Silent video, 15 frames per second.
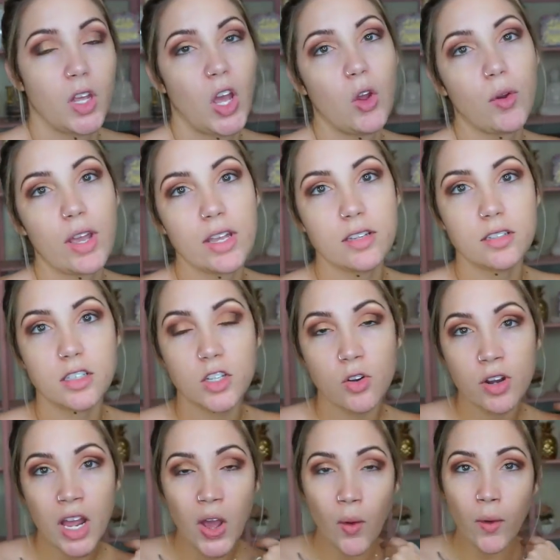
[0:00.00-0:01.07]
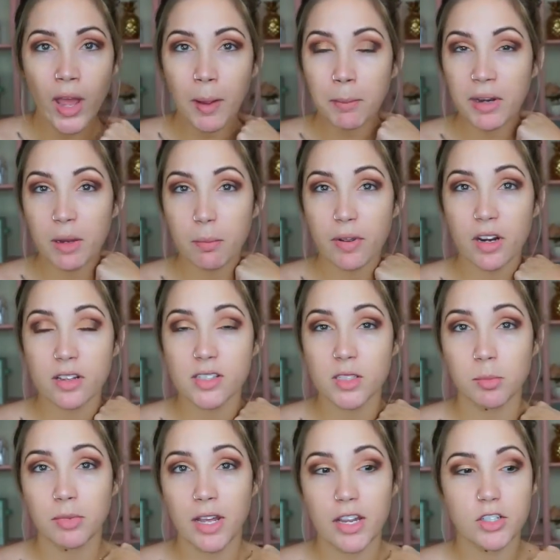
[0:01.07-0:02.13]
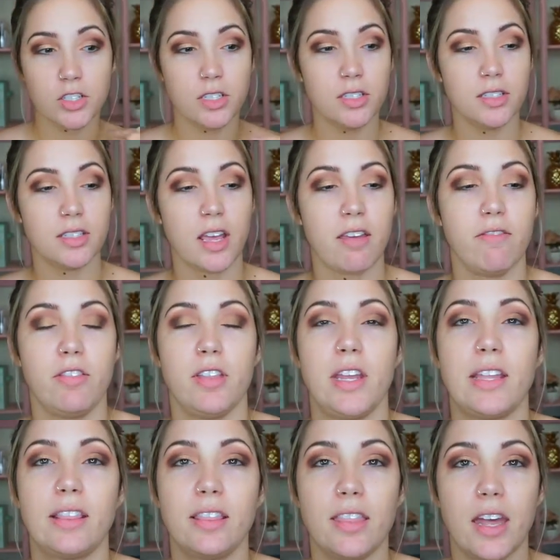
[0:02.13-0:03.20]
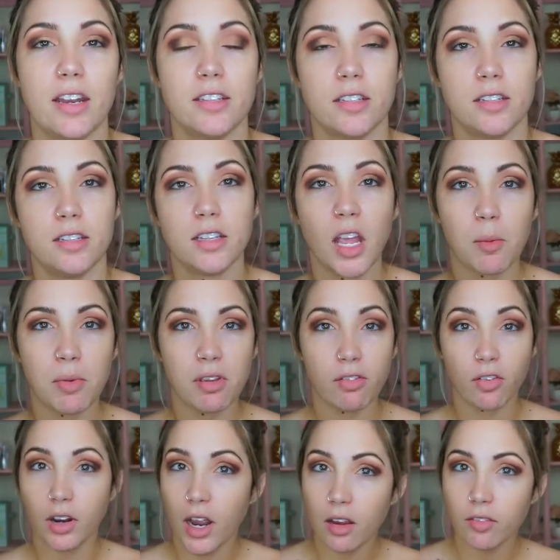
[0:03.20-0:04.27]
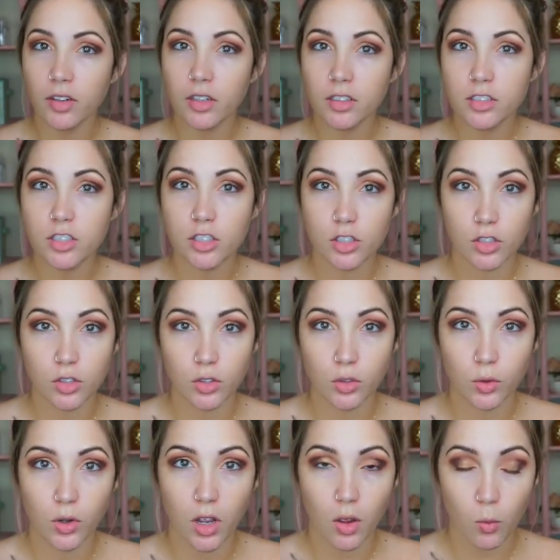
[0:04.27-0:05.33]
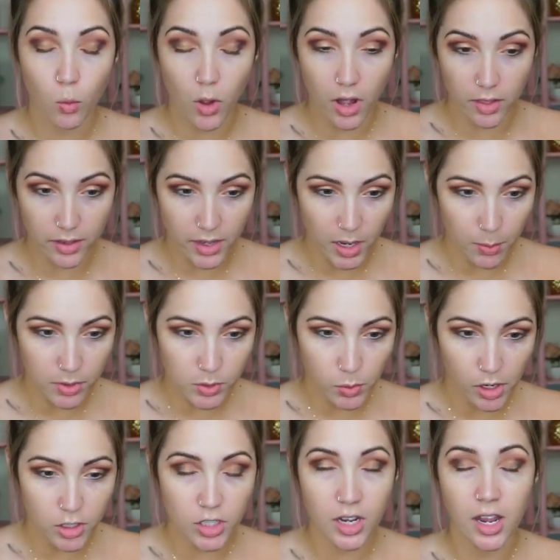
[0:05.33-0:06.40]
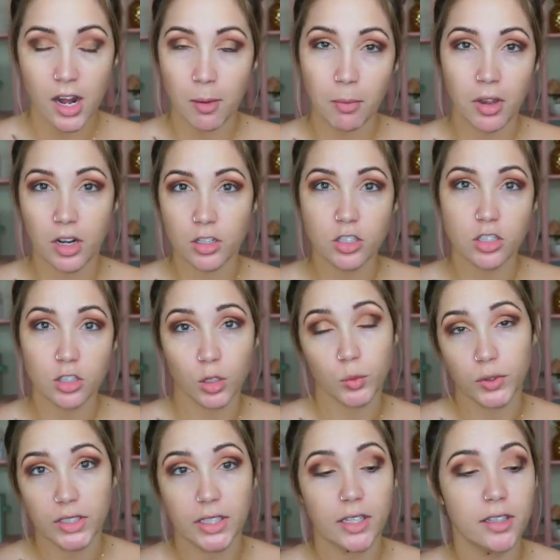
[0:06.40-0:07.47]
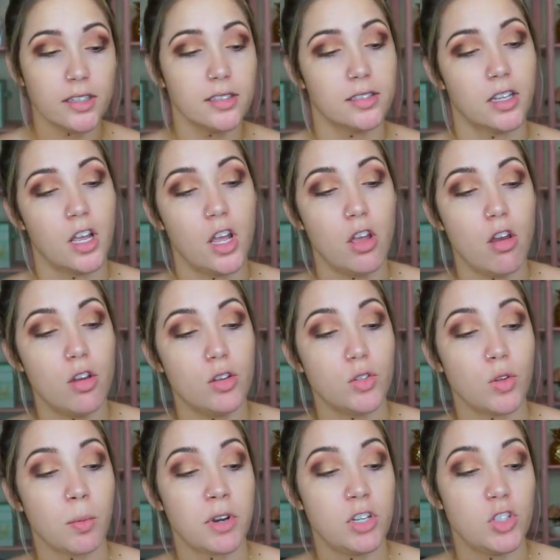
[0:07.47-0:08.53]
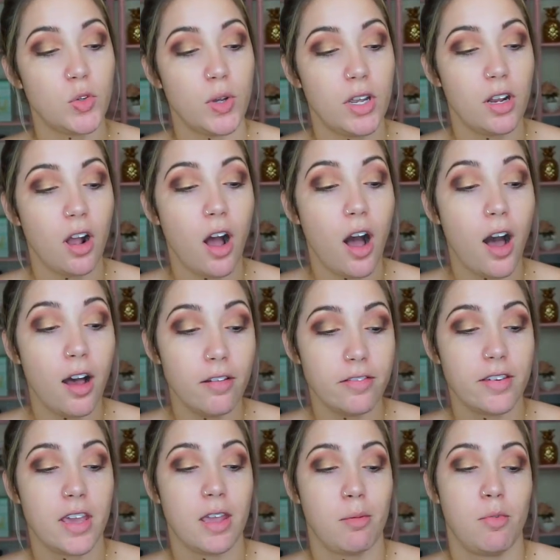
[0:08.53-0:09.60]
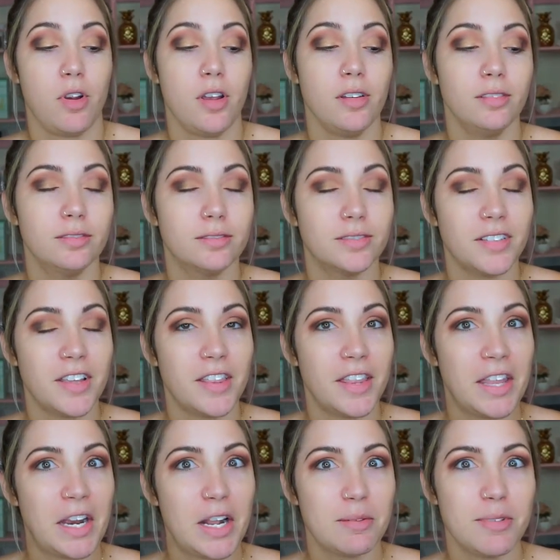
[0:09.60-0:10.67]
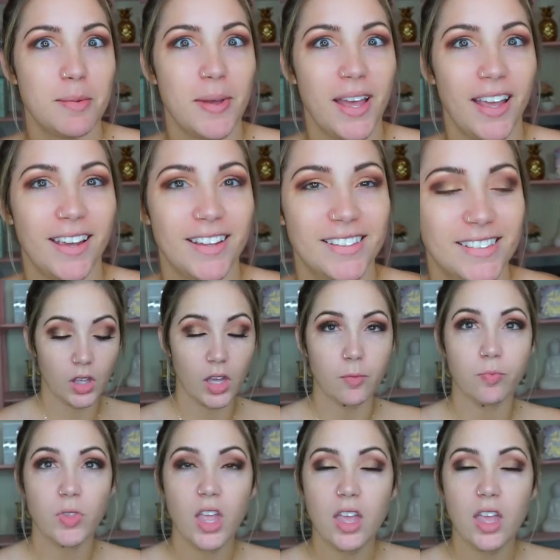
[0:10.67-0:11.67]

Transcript: Okay, so now I'm gonna put on some lashes. I feel like that is gonna take me forever to do while the camera's watching and I'm gonna just look ridiculous. So I'm gonna do it off camera and then I'll be back. Okay.